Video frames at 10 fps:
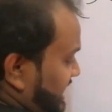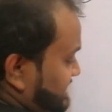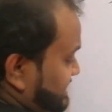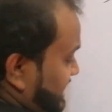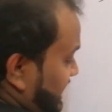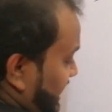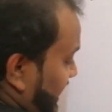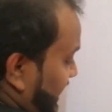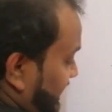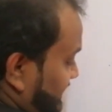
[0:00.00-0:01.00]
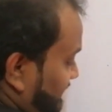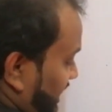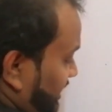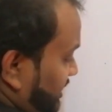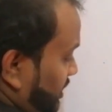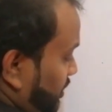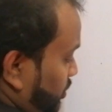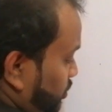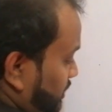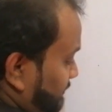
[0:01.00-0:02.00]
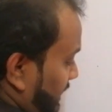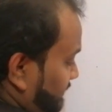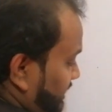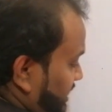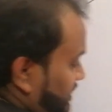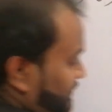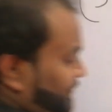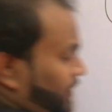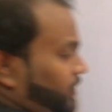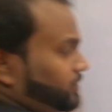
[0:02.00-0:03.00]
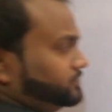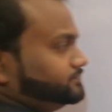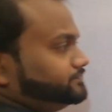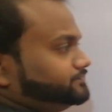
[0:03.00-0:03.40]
as 81 to the power 4.